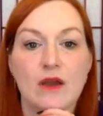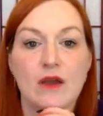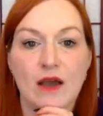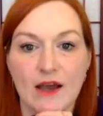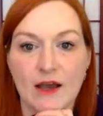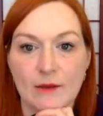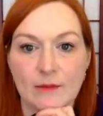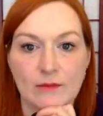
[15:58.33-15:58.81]

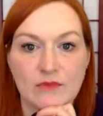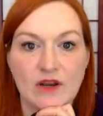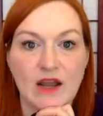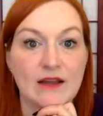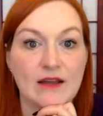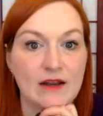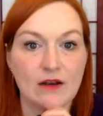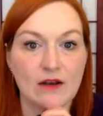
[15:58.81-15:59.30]
Um,
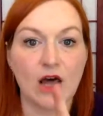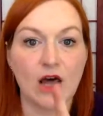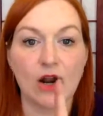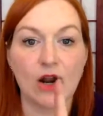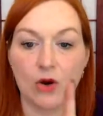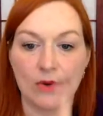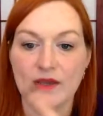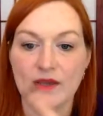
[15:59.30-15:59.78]
not, not
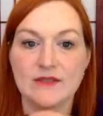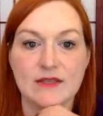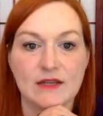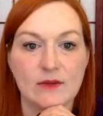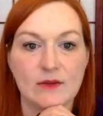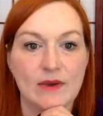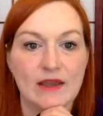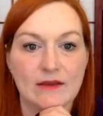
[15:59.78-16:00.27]
always,
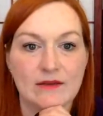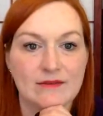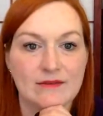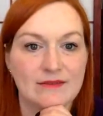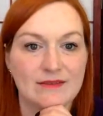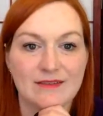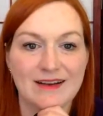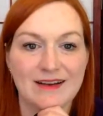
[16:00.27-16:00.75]
anyway.
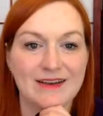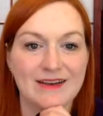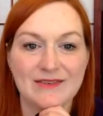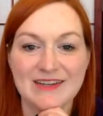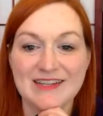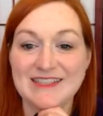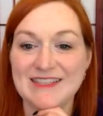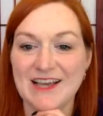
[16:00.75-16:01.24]
I'm
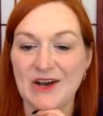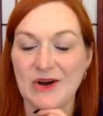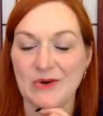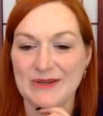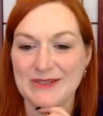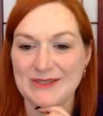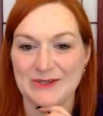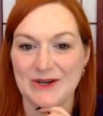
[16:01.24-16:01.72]
going to say
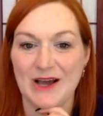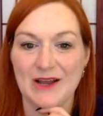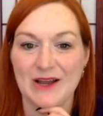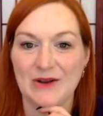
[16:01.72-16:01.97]
always or not